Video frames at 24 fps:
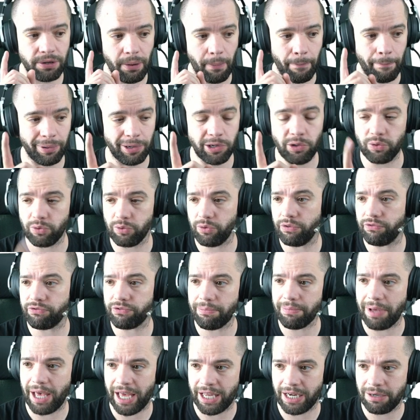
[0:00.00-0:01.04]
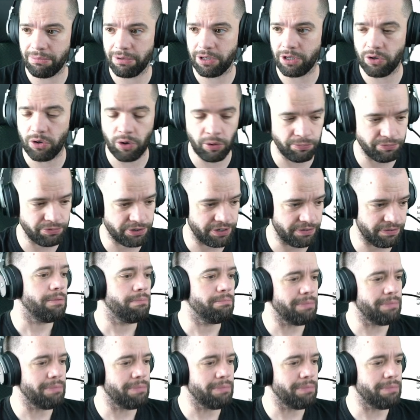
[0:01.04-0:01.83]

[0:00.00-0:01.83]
blue from enemy operatives.